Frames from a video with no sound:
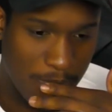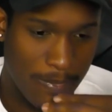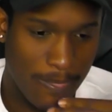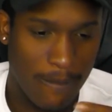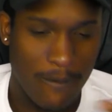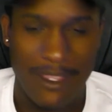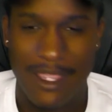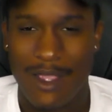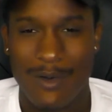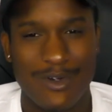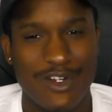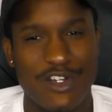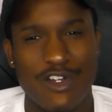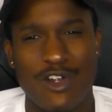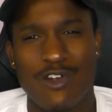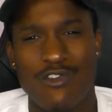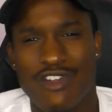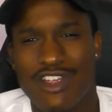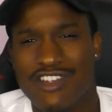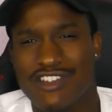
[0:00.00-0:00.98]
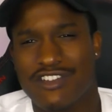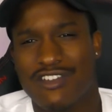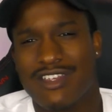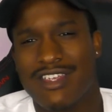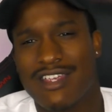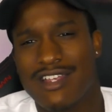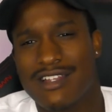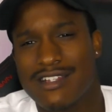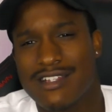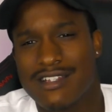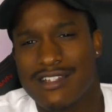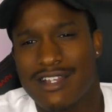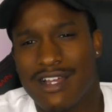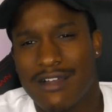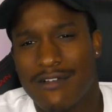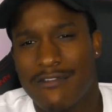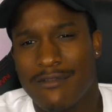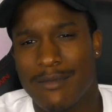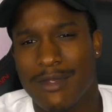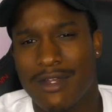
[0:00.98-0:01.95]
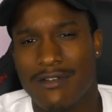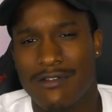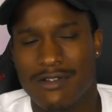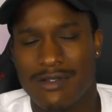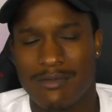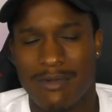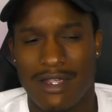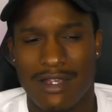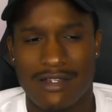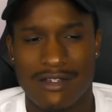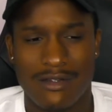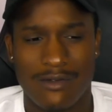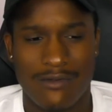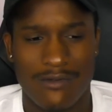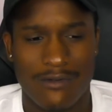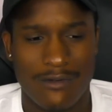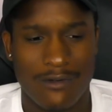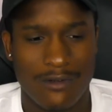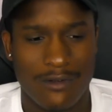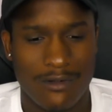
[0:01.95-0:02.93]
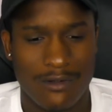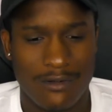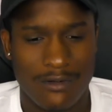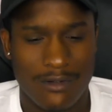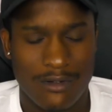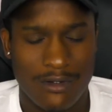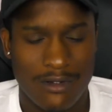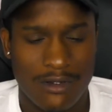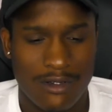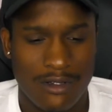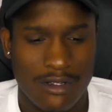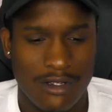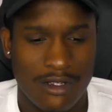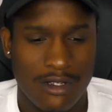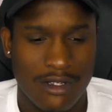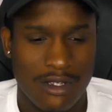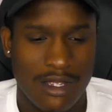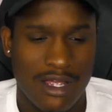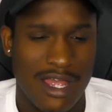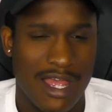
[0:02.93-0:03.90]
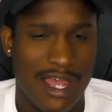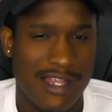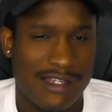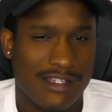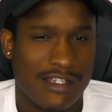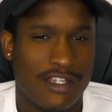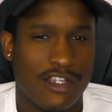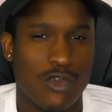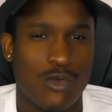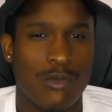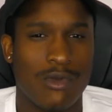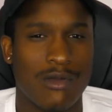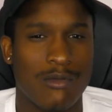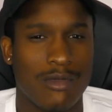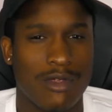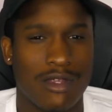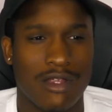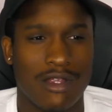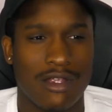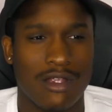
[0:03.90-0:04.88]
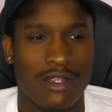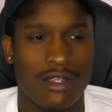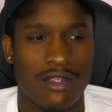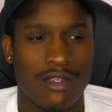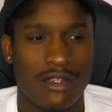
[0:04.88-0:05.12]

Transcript: yeah, when you don't raise your kids, it's tough for me to respect you, for real, as a human being.